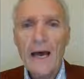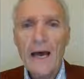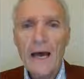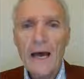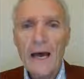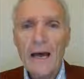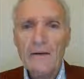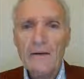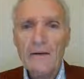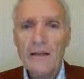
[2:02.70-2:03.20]

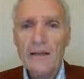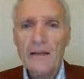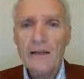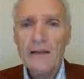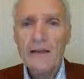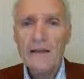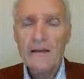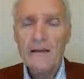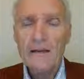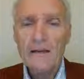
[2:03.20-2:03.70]
And in
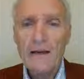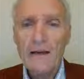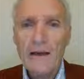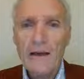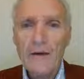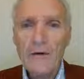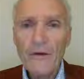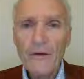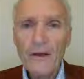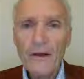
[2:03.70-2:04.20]
the
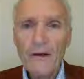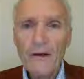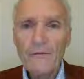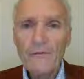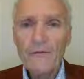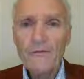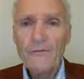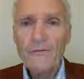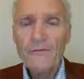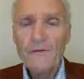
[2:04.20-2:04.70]
area
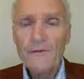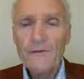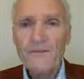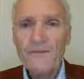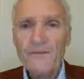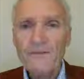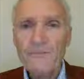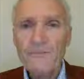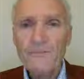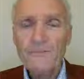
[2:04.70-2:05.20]
of
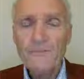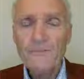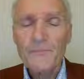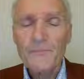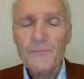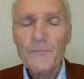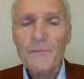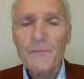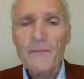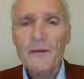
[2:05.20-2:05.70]
the
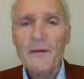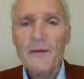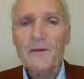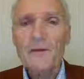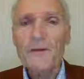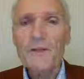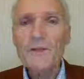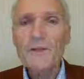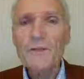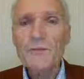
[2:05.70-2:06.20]

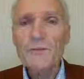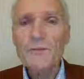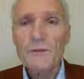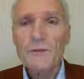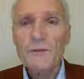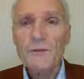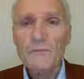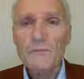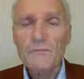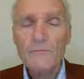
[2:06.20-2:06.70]
conditions
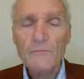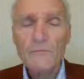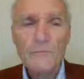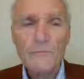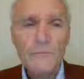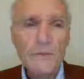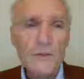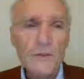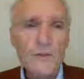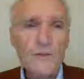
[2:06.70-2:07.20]
that
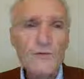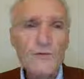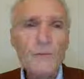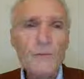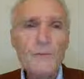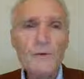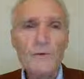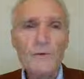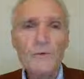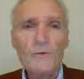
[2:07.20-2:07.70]

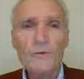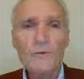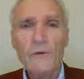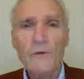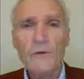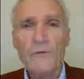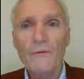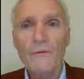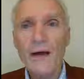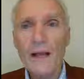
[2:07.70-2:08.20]
contribute to
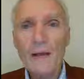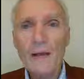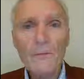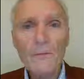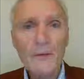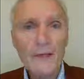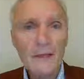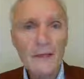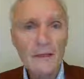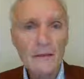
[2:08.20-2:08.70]

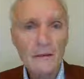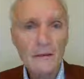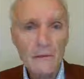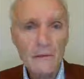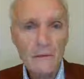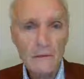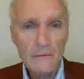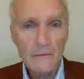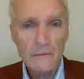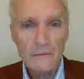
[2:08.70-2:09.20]
developing
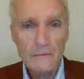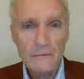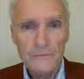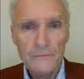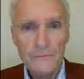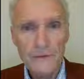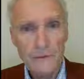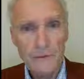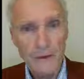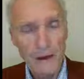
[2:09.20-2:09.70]

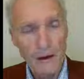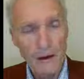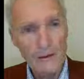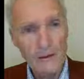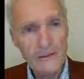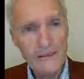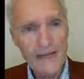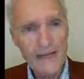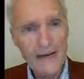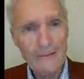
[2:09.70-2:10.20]

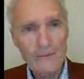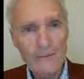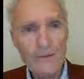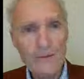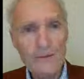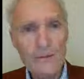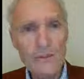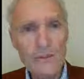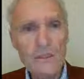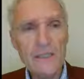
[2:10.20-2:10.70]

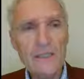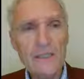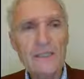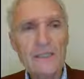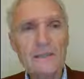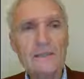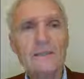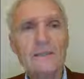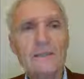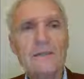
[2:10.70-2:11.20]
Alzheimer's
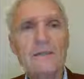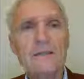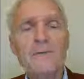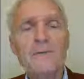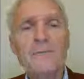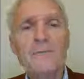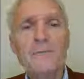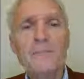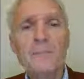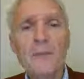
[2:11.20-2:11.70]
disease,
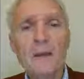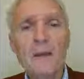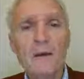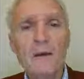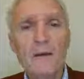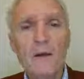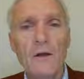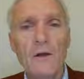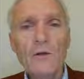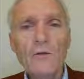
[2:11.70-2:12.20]

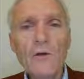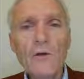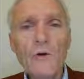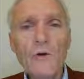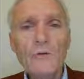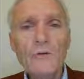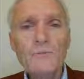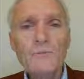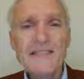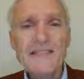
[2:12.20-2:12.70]

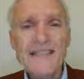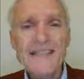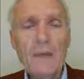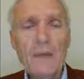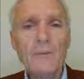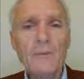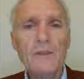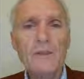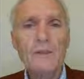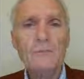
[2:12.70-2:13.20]
glucose
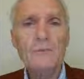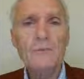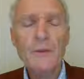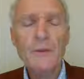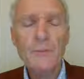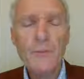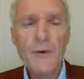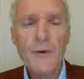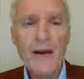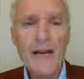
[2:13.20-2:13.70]
metabolism
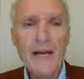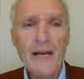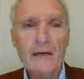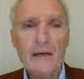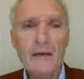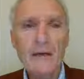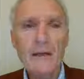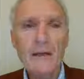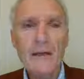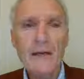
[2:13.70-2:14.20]
in the
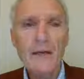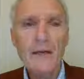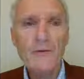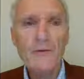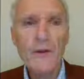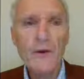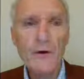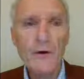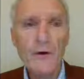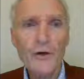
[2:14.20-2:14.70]
brain
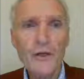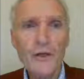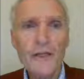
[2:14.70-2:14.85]
is